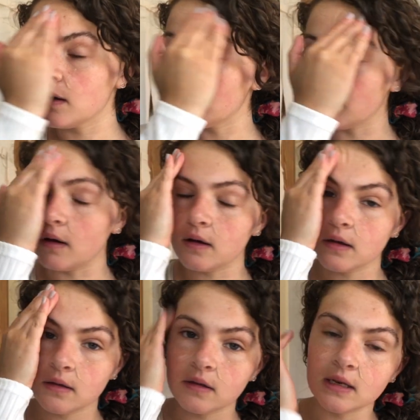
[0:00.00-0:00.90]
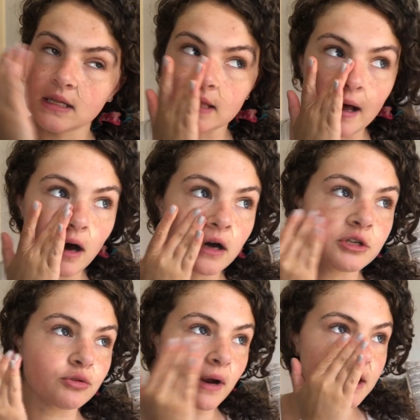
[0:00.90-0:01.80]
Oh, need that
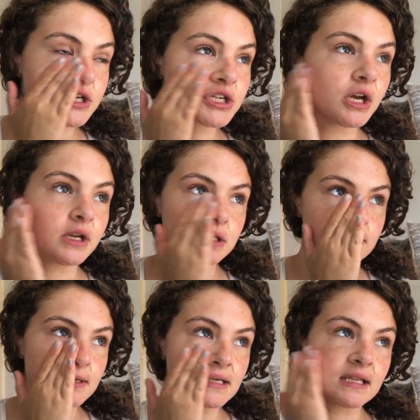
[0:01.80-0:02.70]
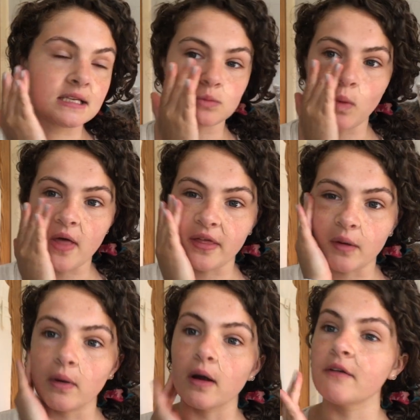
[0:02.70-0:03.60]
hydration, especially in this
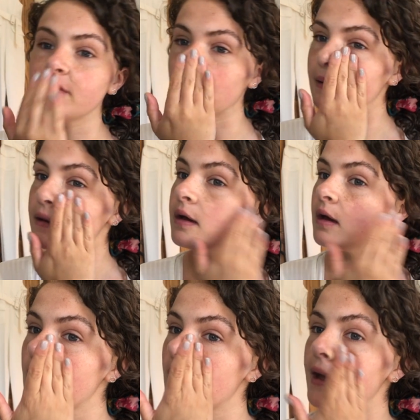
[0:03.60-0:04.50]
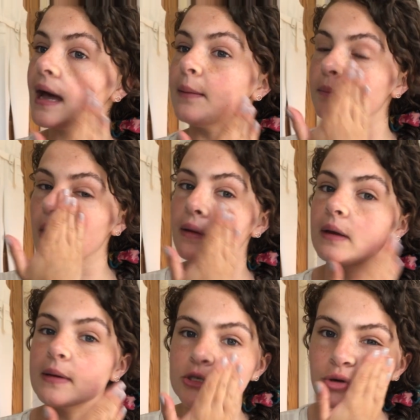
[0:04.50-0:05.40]
weather where I feel like I am going a
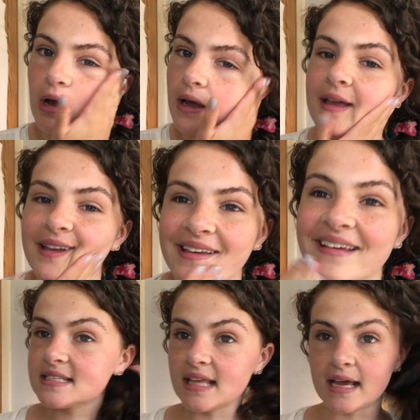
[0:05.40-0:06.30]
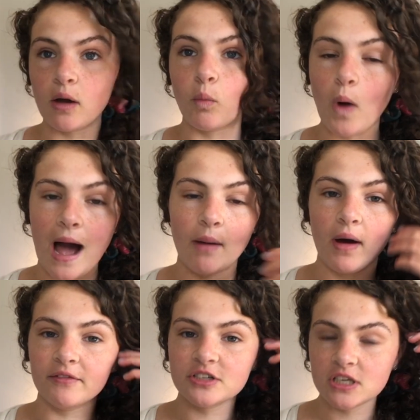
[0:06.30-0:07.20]
bit dry. Thing, wow,
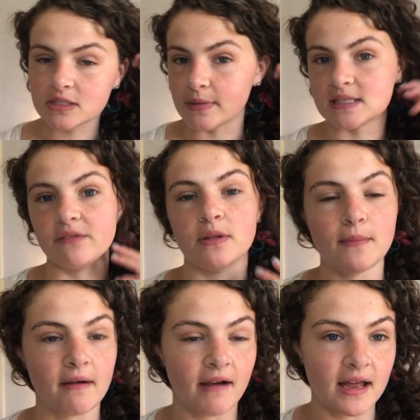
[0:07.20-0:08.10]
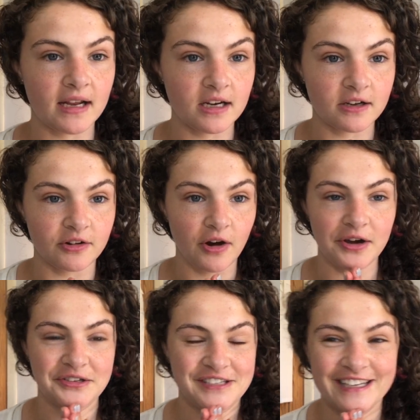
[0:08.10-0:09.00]
I've just looked at myself in the mirror and I look
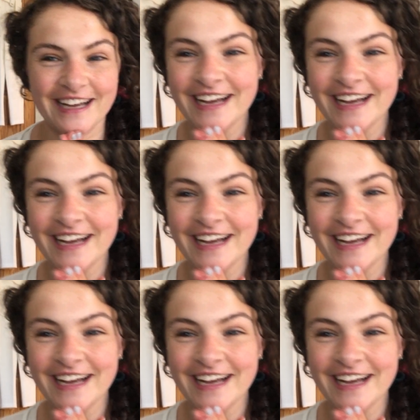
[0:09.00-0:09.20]
gross.